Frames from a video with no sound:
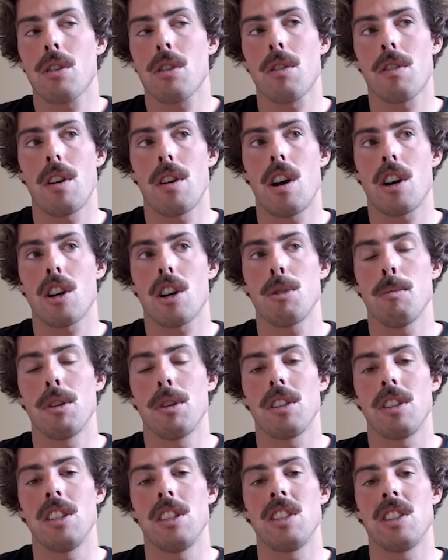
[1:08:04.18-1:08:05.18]
degrowth
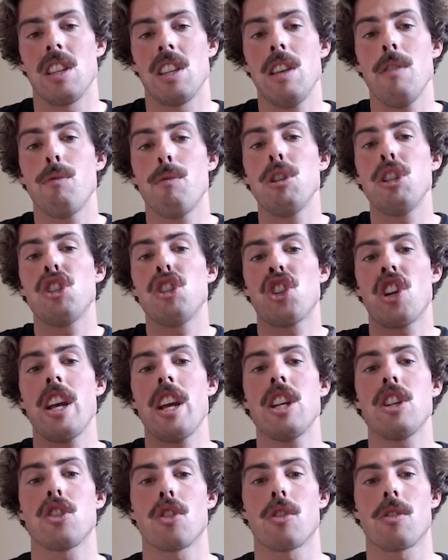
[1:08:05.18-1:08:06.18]
argument is if we
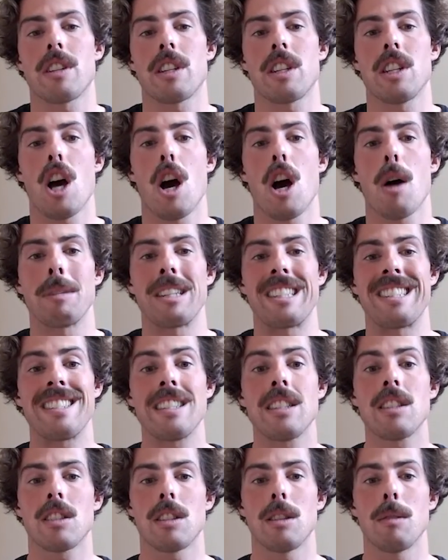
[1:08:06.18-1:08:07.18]
change our economic
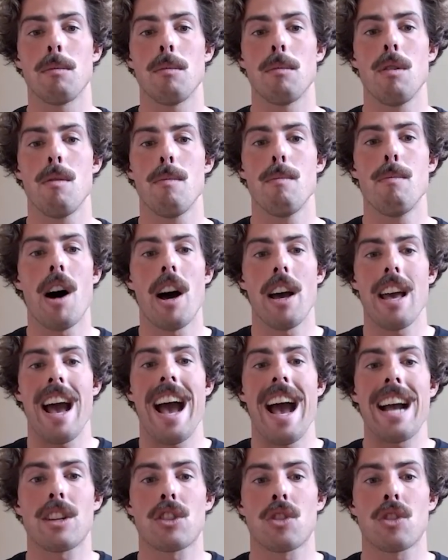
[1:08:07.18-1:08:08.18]
system
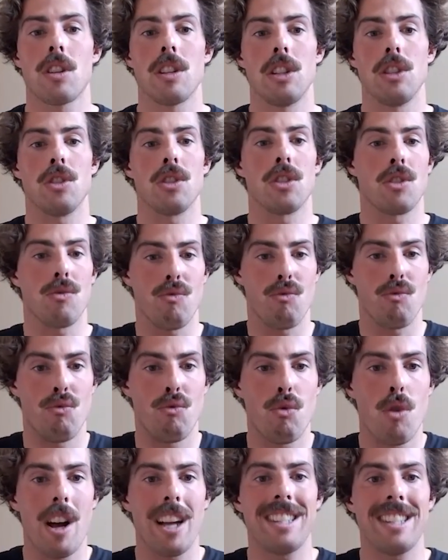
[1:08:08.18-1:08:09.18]
by actually just
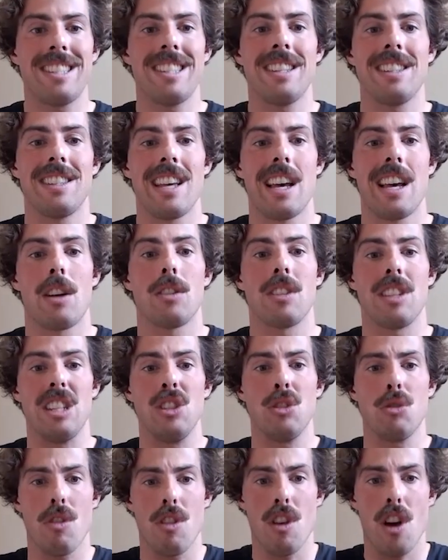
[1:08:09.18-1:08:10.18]
writing down
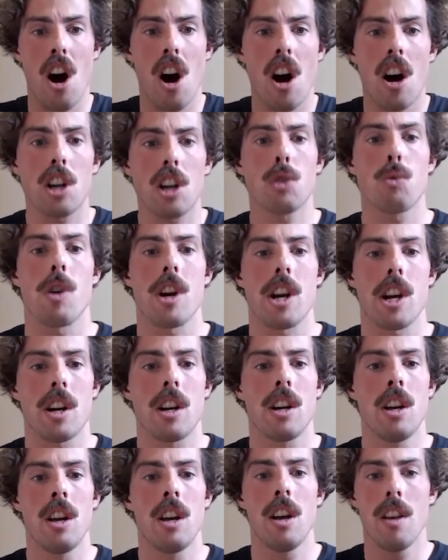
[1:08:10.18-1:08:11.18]
into the hardware,
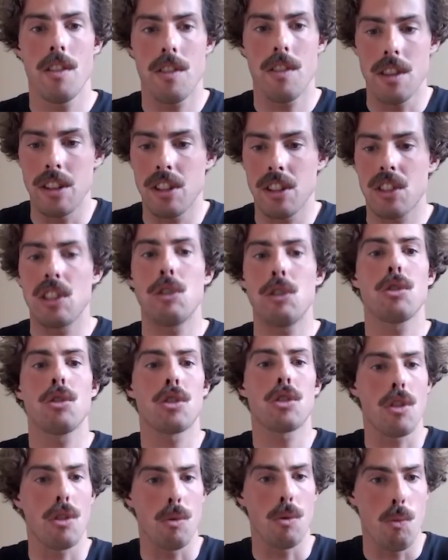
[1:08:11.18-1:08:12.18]
the
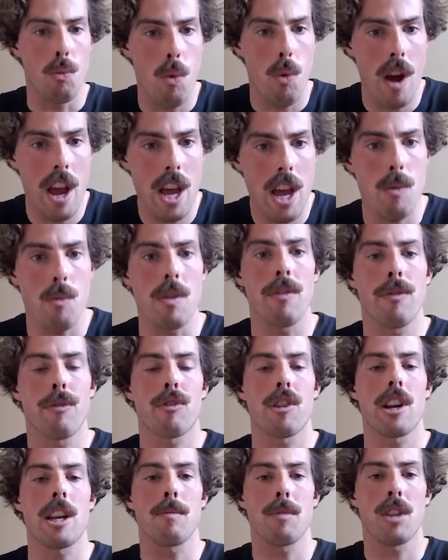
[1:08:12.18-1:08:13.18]
institution, the way we
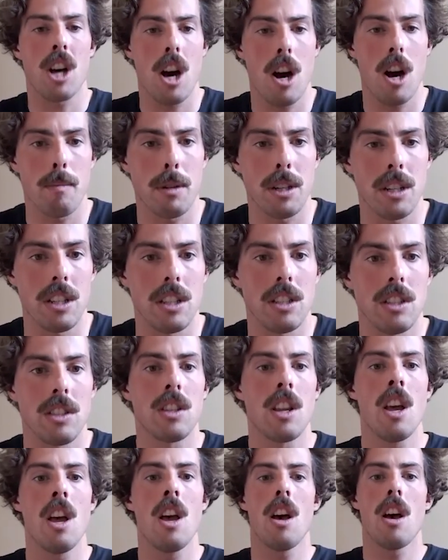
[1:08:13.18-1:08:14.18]
frame
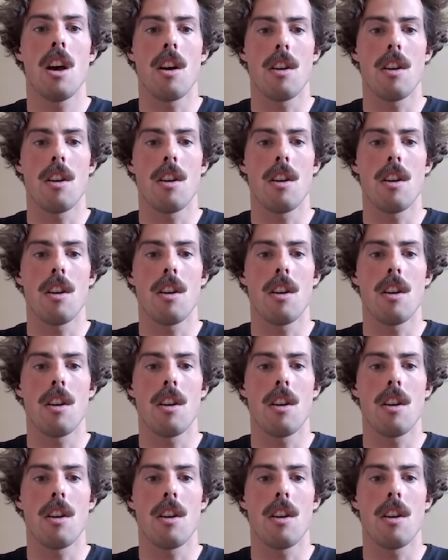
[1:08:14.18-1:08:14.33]
companies,